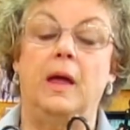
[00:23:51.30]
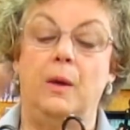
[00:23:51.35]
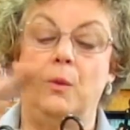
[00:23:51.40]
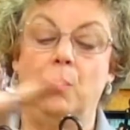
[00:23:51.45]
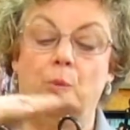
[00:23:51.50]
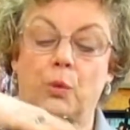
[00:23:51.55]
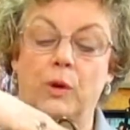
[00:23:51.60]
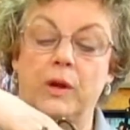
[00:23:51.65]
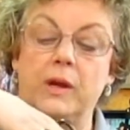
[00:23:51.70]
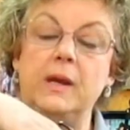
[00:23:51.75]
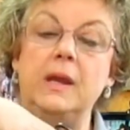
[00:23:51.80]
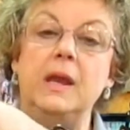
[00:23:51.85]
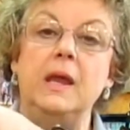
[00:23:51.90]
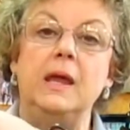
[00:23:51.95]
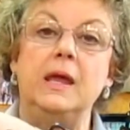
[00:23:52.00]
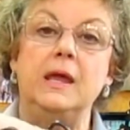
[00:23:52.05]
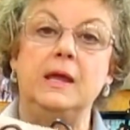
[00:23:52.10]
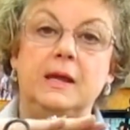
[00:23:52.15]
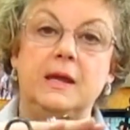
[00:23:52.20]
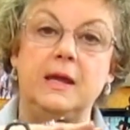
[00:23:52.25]
When
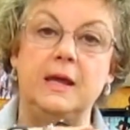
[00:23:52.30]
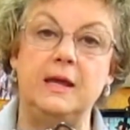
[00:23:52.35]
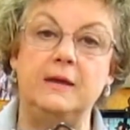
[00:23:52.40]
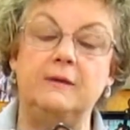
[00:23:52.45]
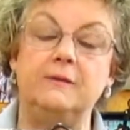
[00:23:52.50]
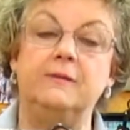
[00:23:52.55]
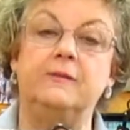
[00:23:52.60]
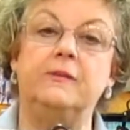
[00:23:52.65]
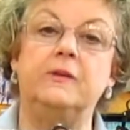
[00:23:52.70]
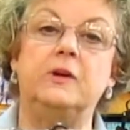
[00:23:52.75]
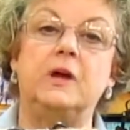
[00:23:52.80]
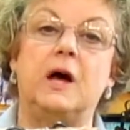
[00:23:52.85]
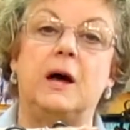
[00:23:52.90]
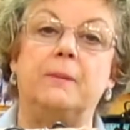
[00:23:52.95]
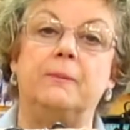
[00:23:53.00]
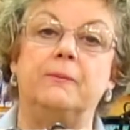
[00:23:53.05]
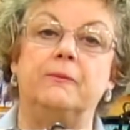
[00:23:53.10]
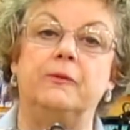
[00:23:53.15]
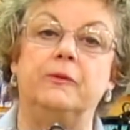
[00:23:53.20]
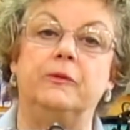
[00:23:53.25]
it hits the
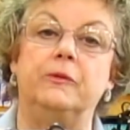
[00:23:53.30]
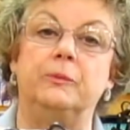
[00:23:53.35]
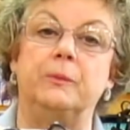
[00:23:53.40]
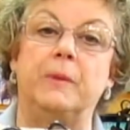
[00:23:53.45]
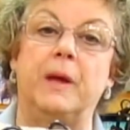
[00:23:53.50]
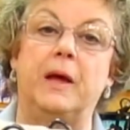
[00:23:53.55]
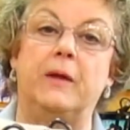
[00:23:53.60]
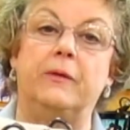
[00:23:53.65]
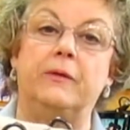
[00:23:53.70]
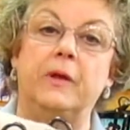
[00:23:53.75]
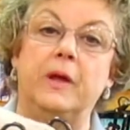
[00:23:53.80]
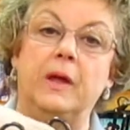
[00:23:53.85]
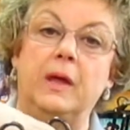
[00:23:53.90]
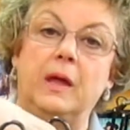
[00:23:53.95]
top of his mouth,